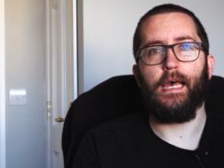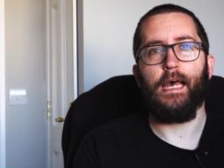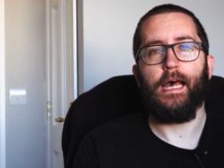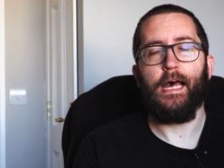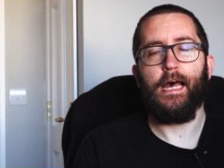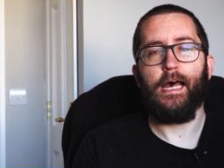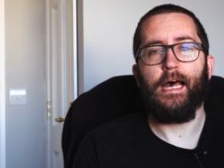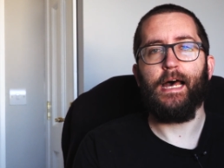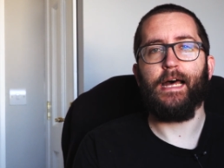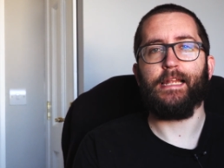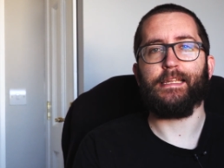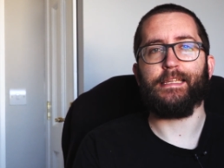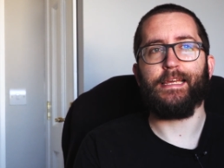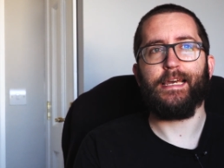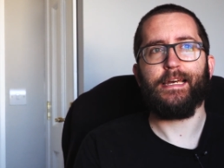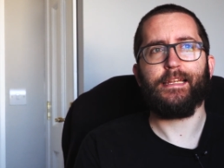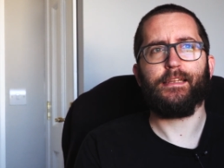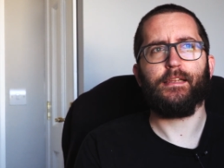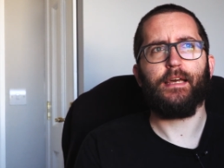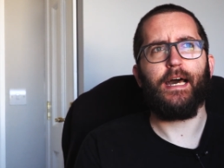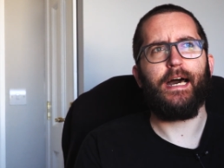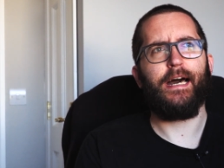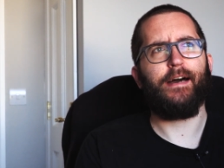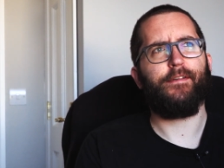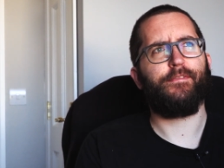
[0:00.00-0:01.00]
And
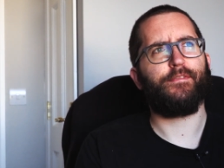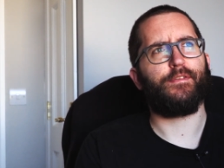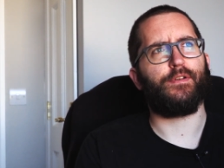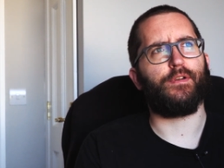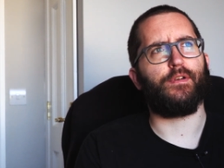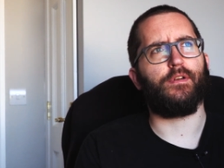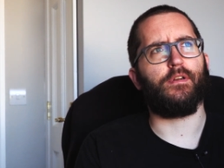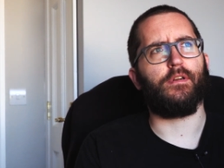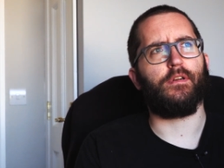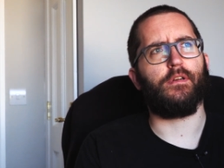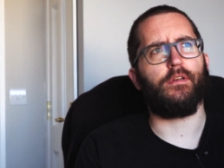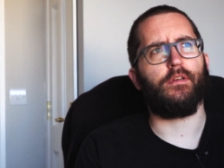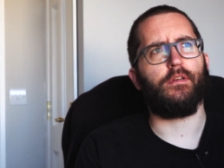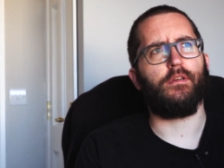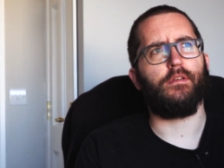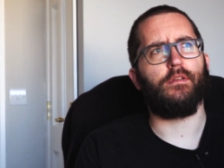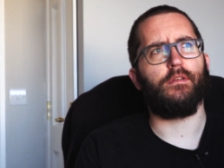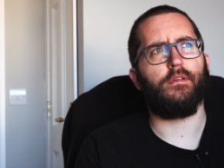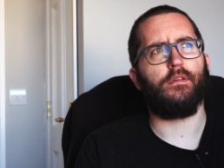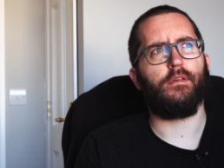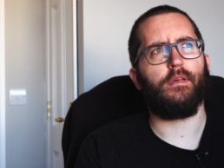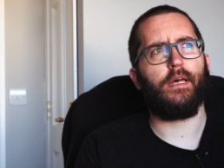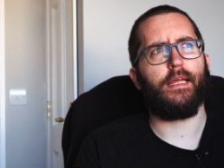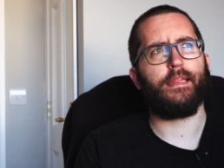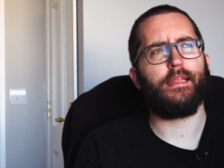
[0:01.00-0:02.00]
then after,
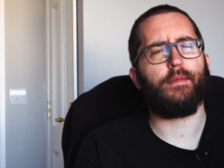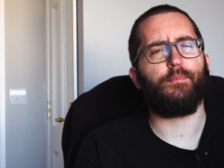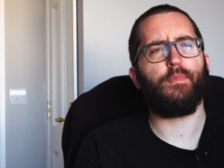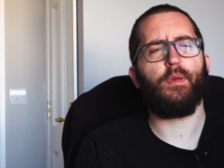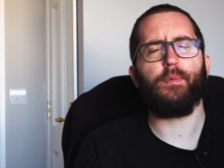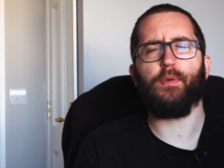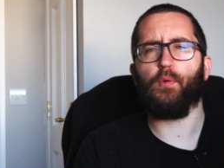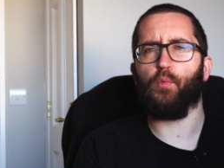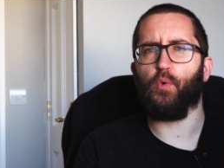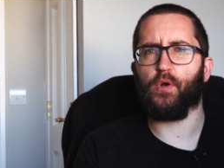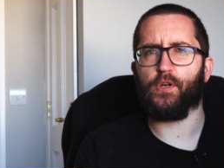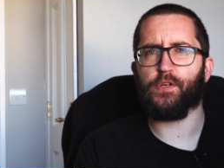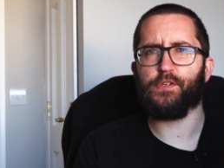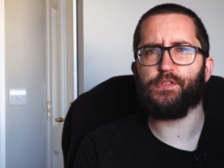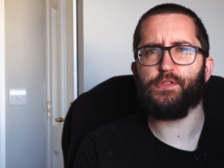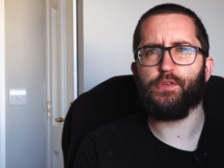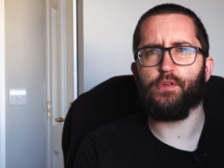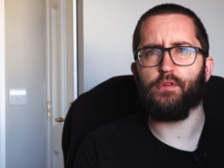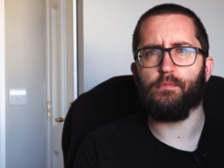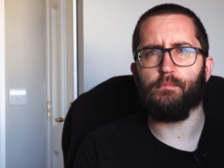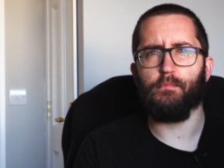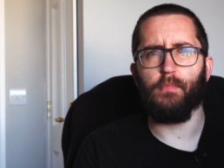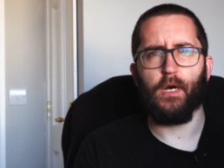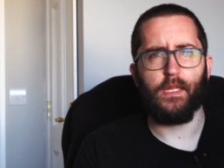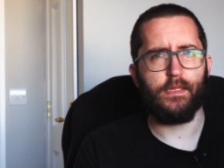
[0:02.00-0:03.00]
I think maybe 1 or
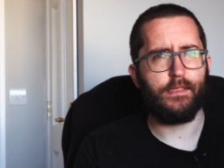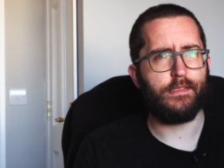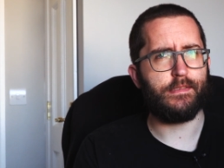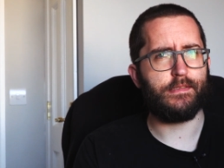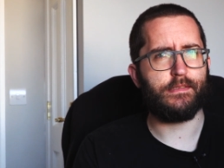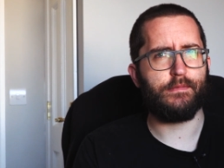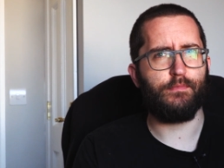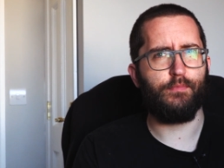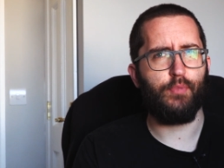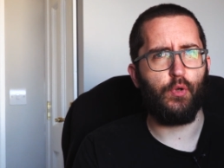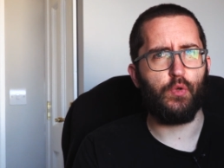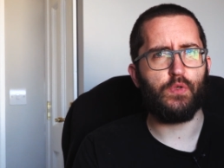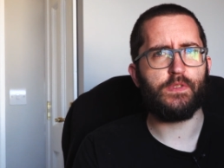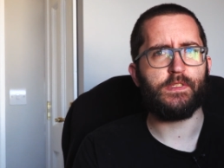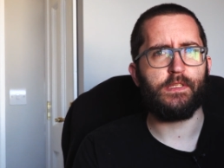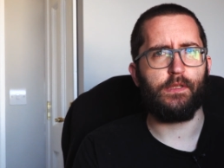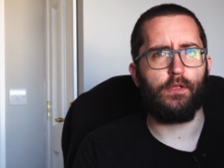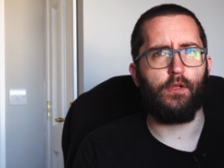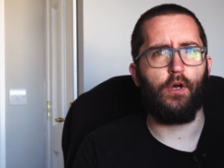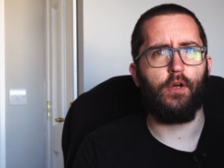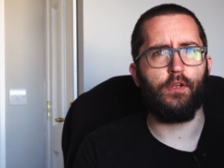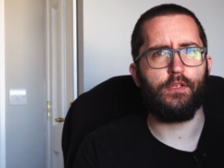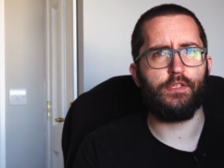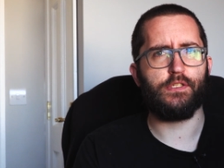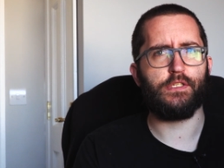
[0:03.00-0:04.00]
2 months
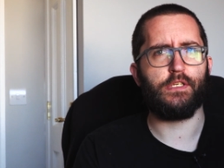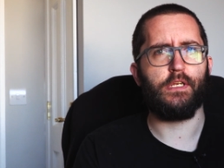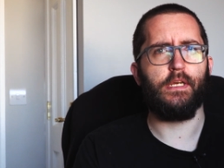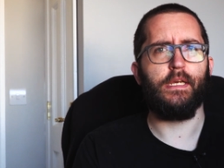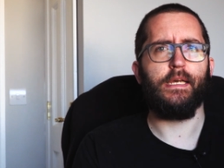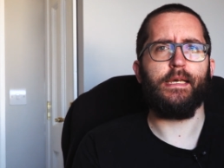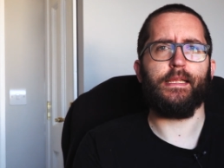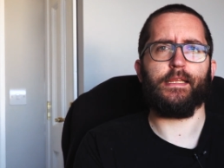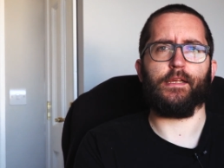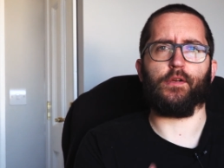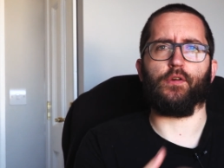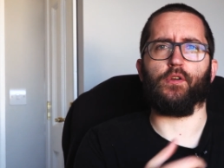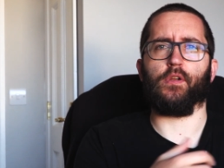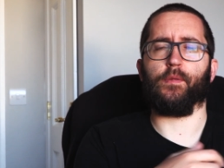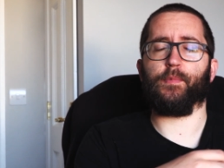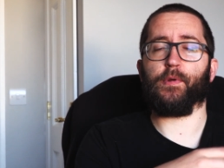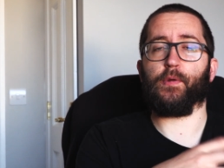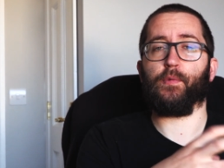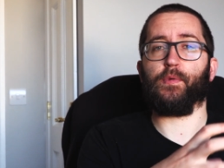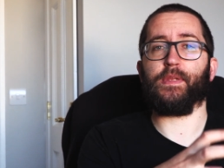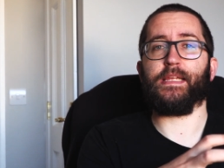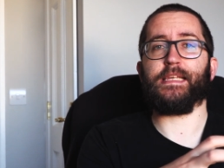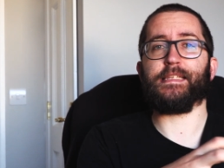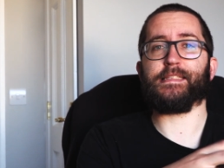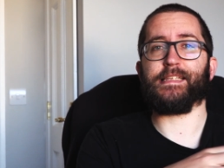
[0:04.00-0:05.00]
post-launch, they're going to be
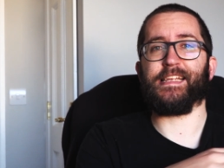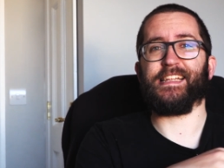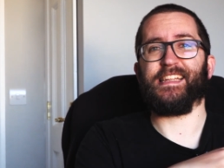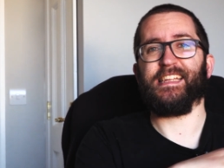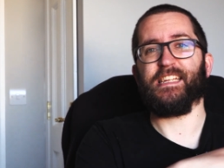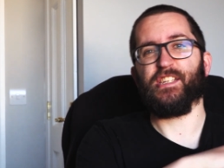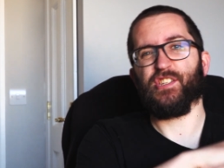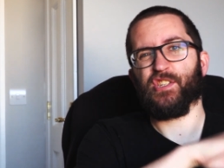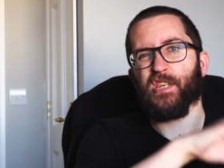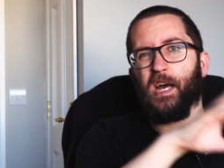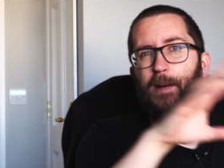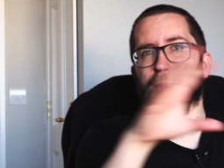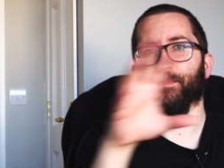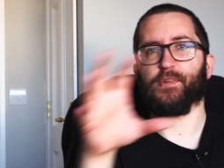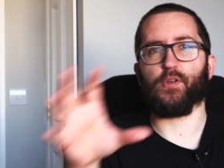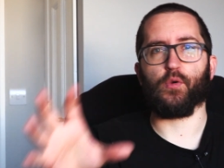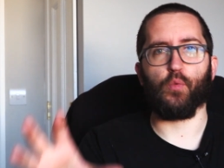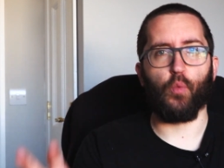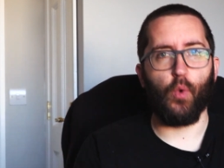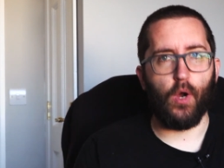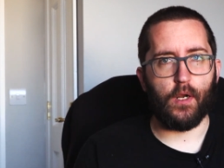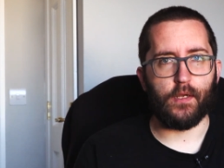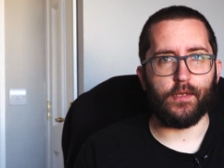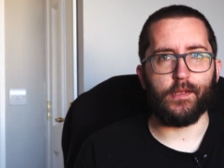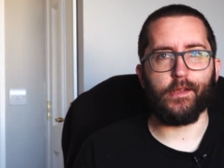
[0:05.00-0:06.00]
releasing the Chapter
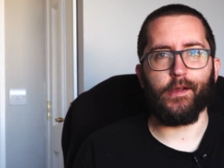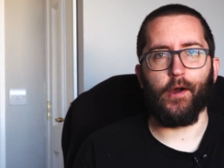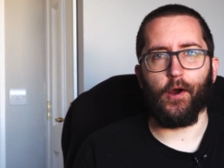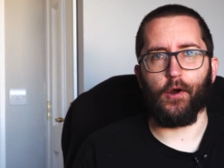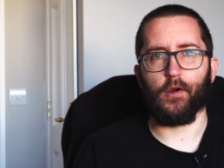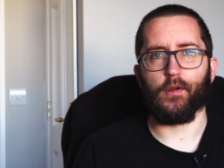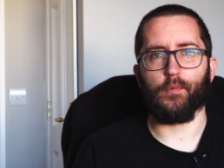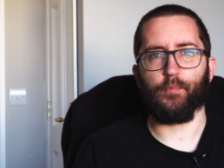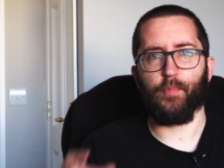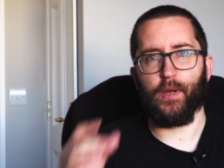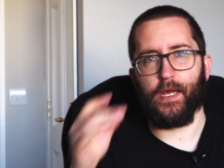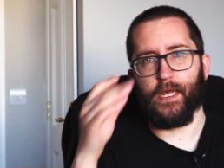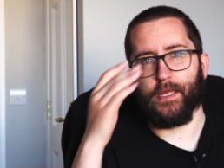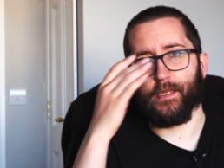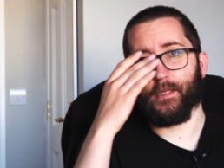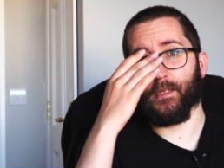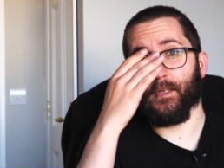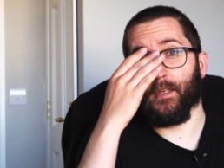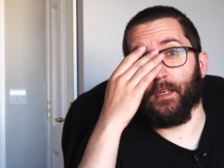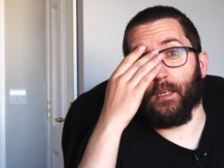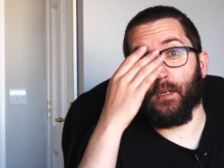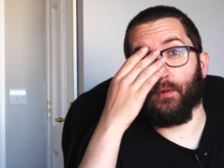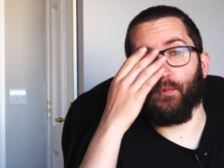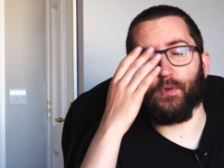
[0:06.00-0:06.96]
1 card pack,